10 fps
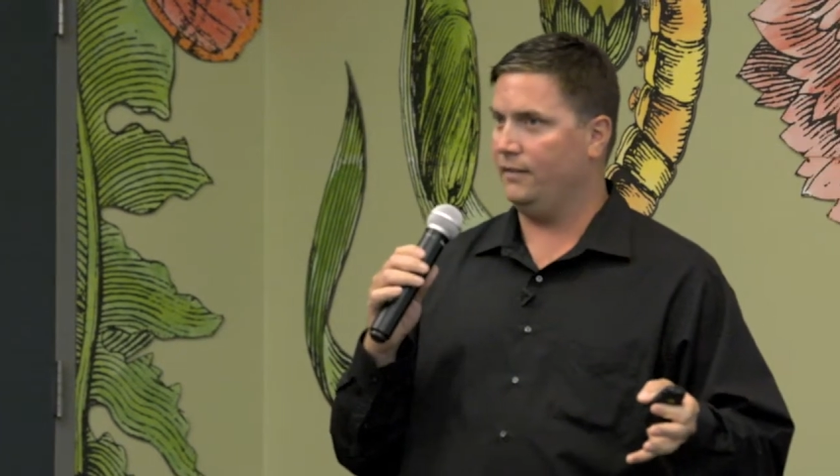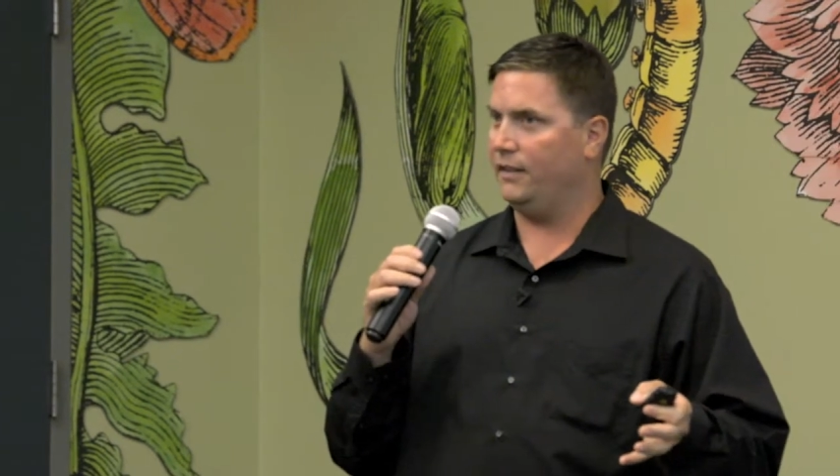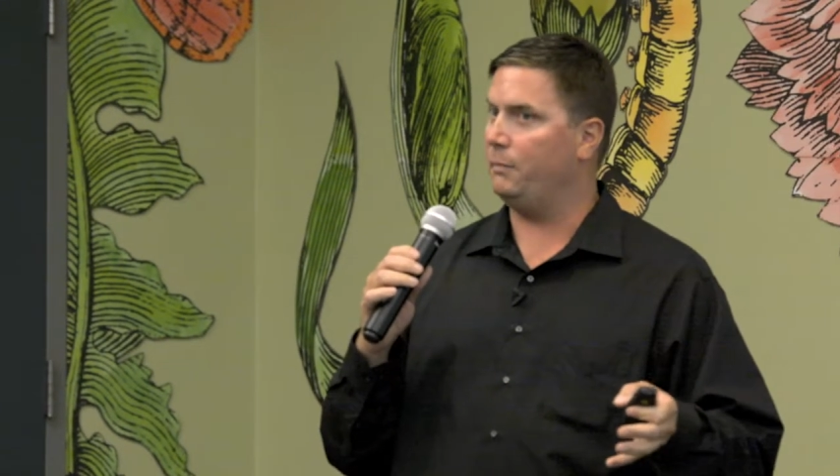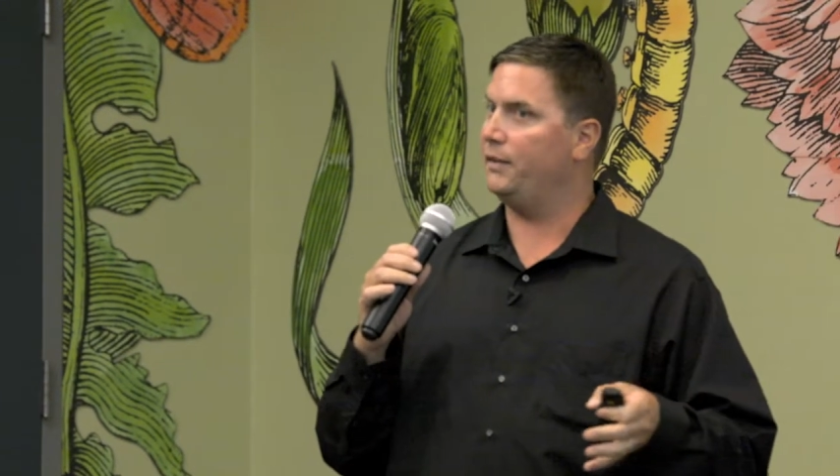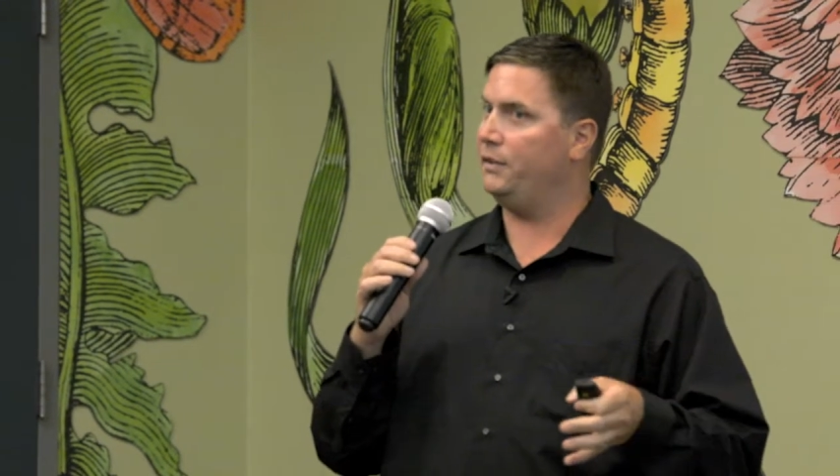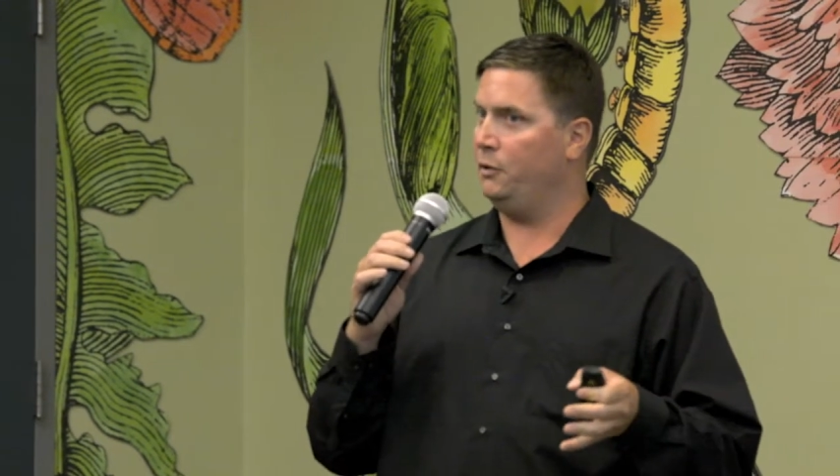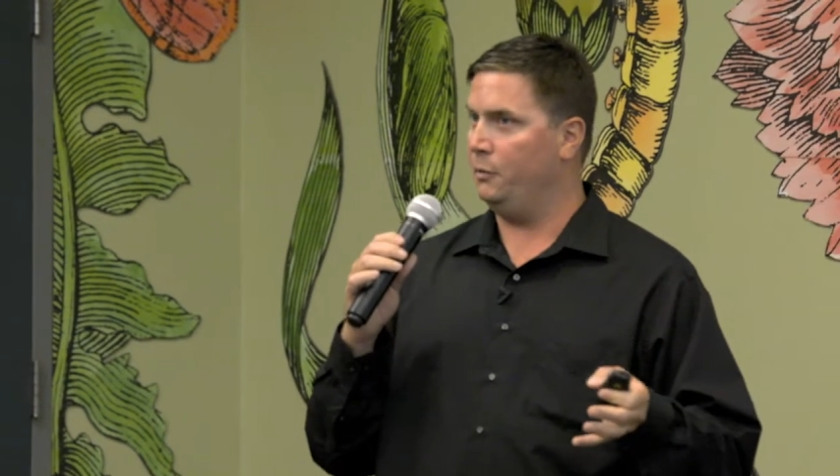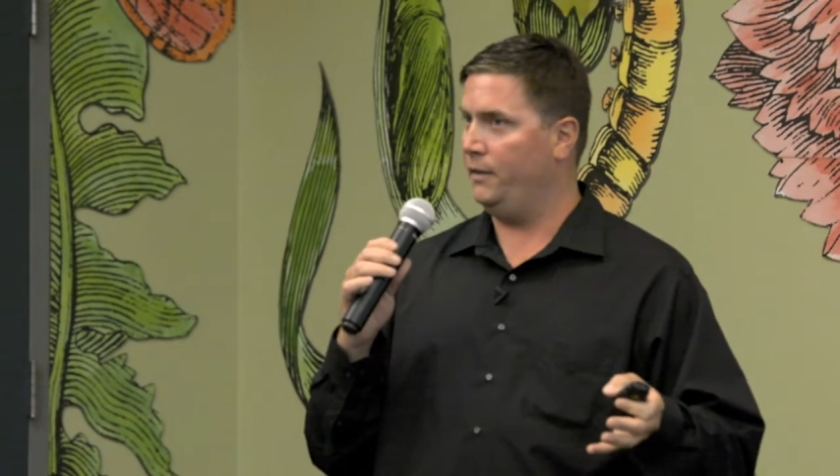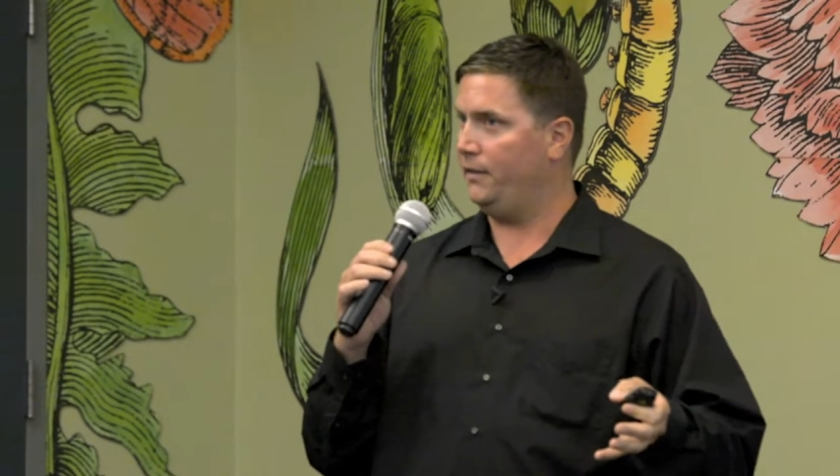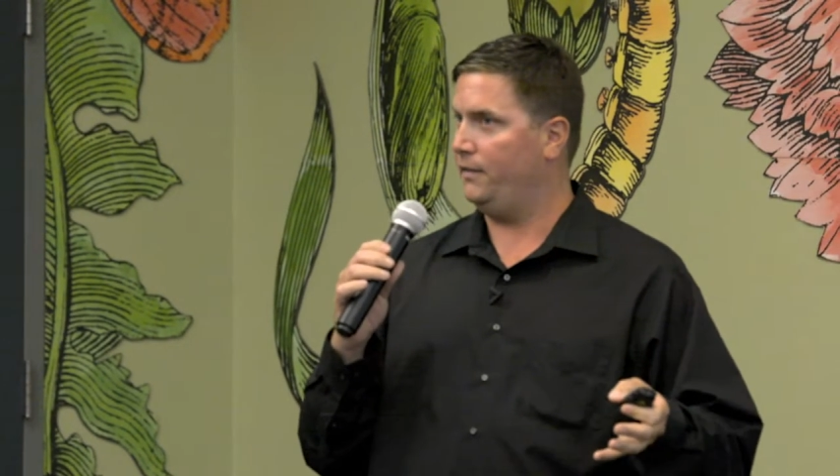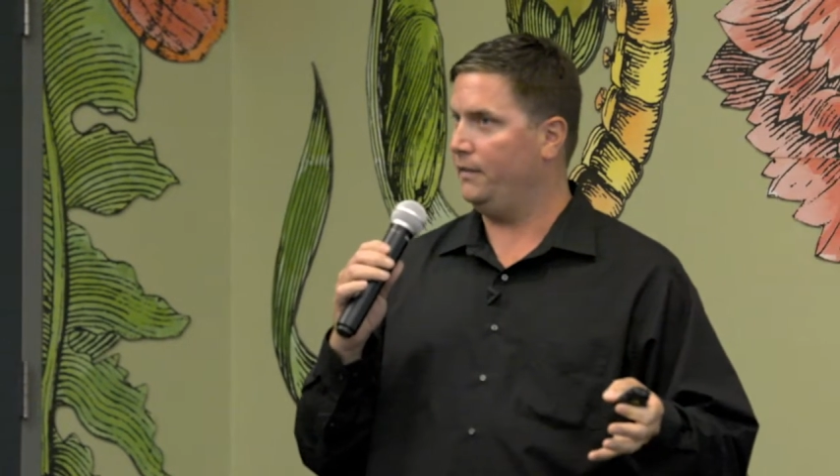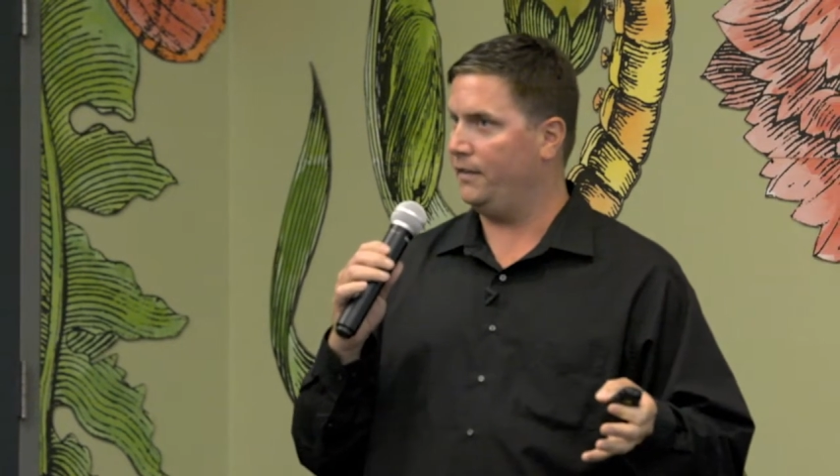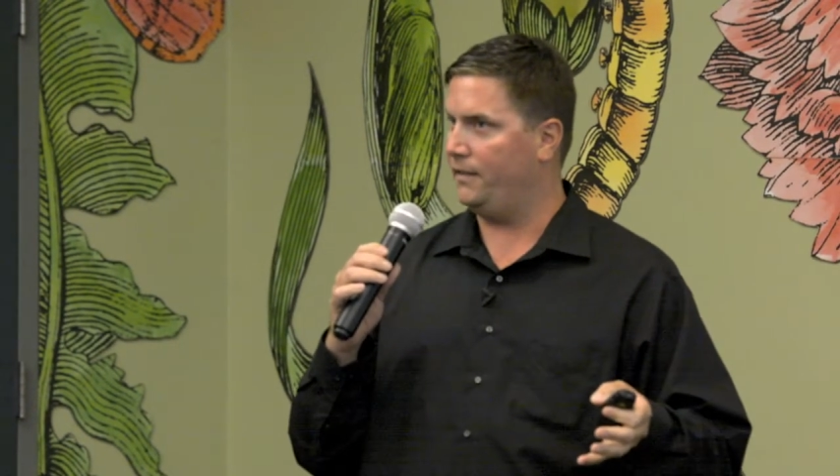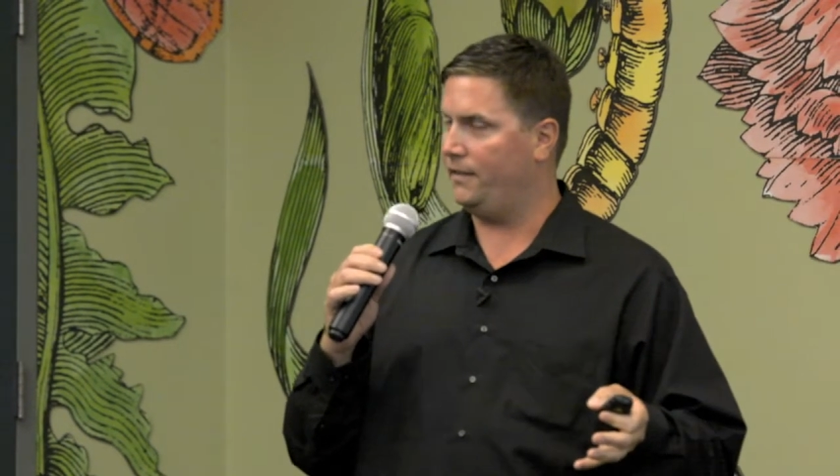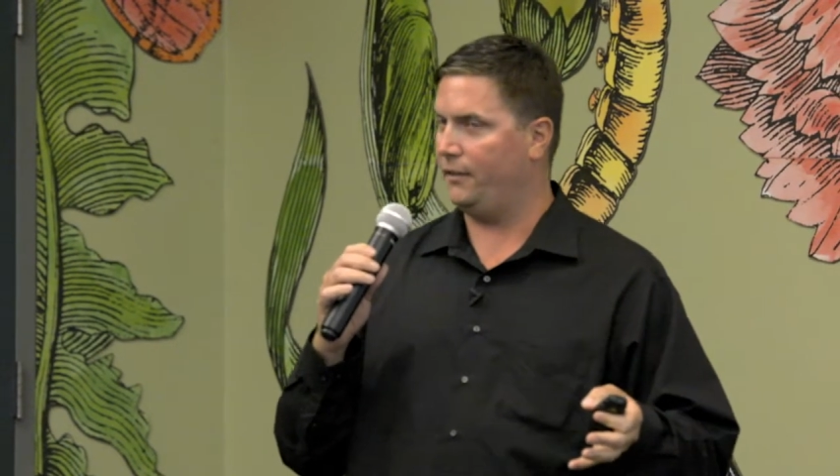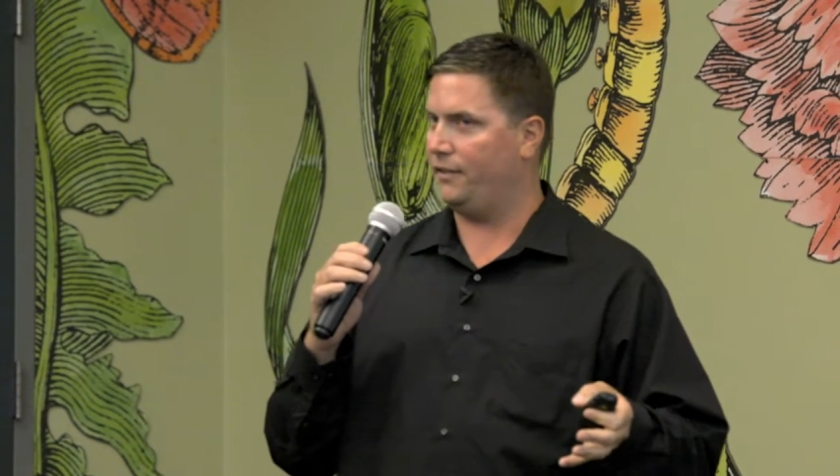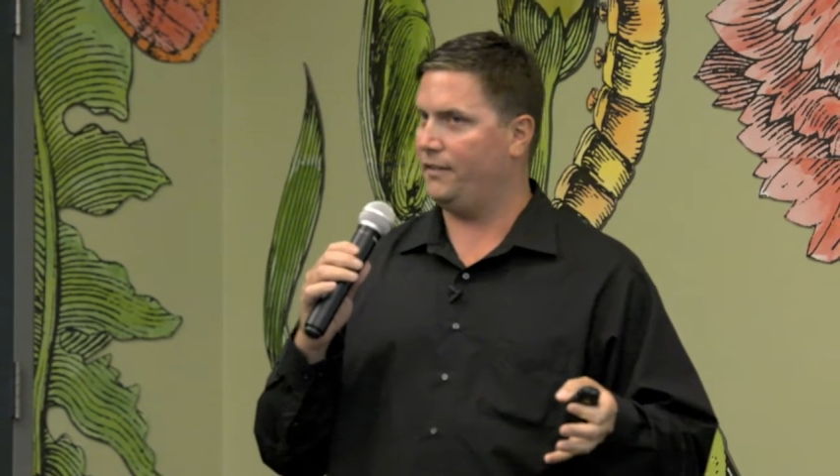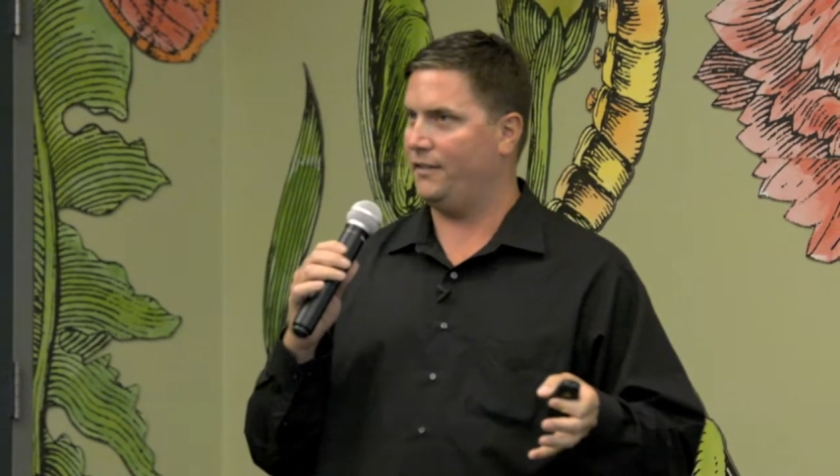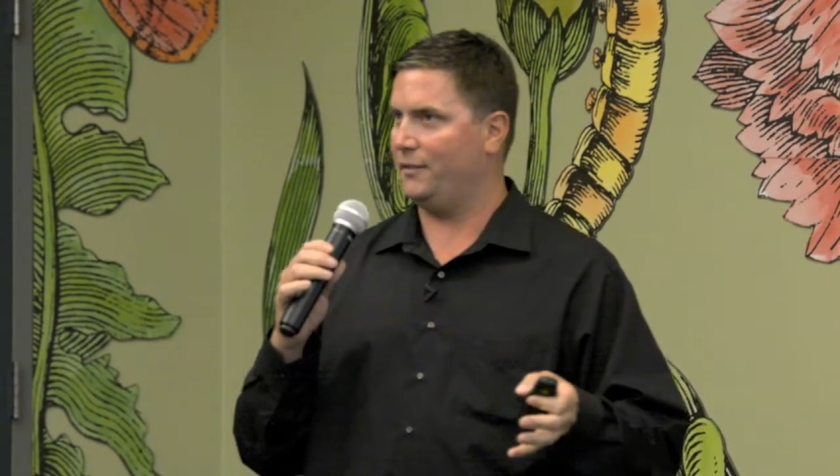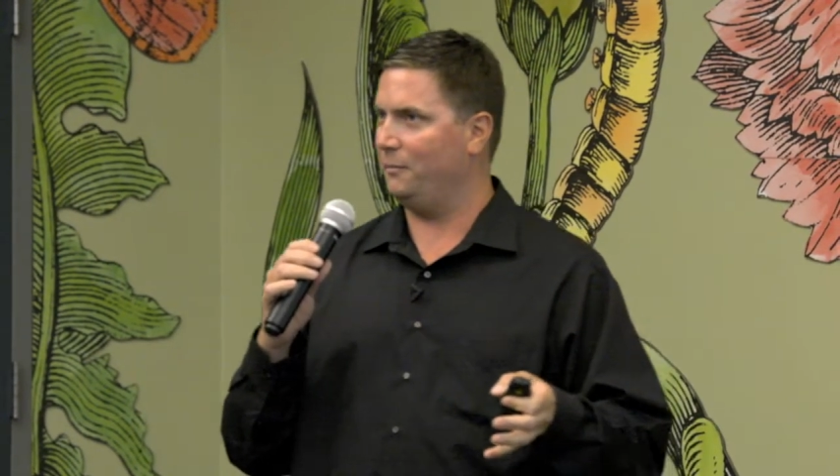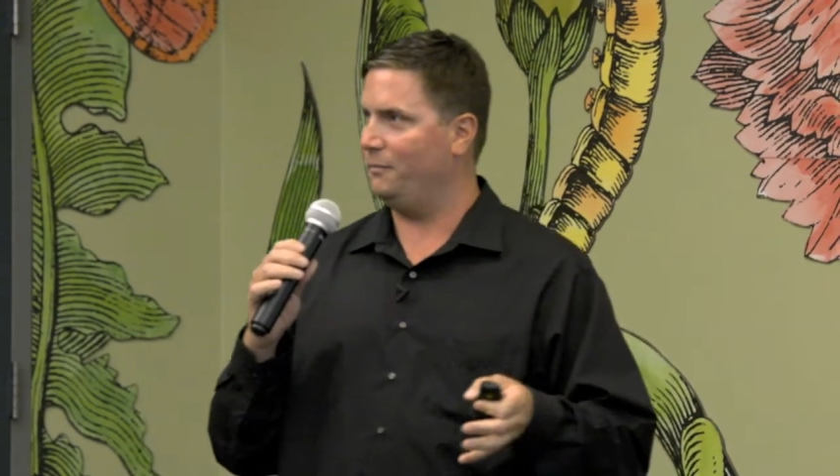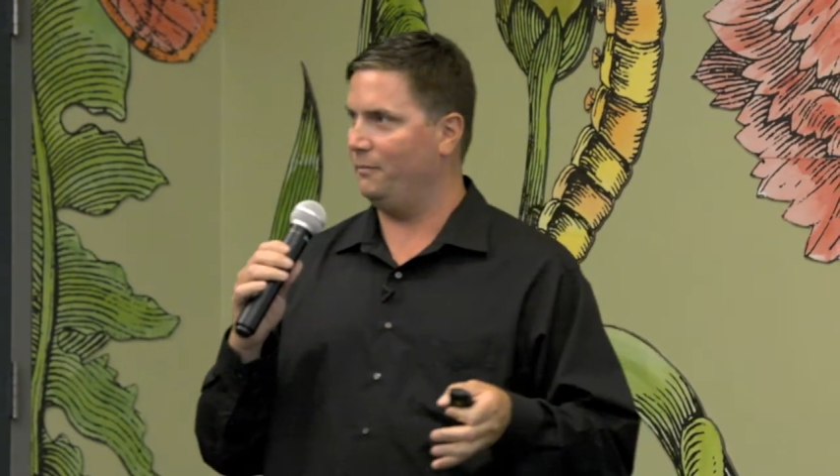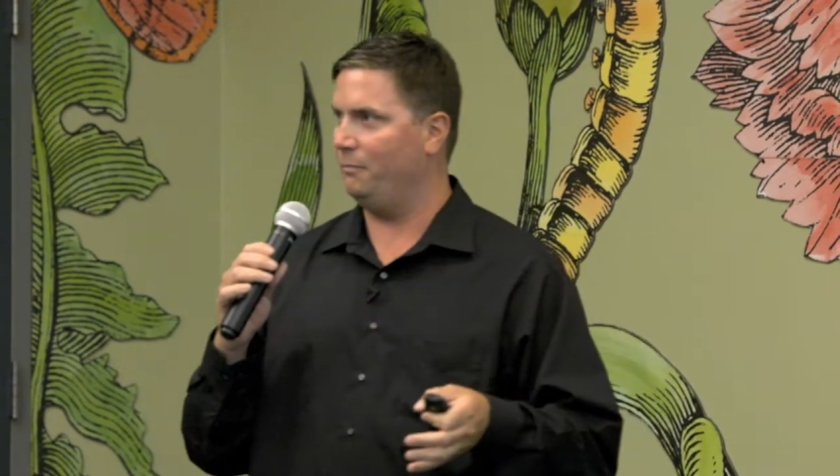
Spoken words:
especially new ones, because there's some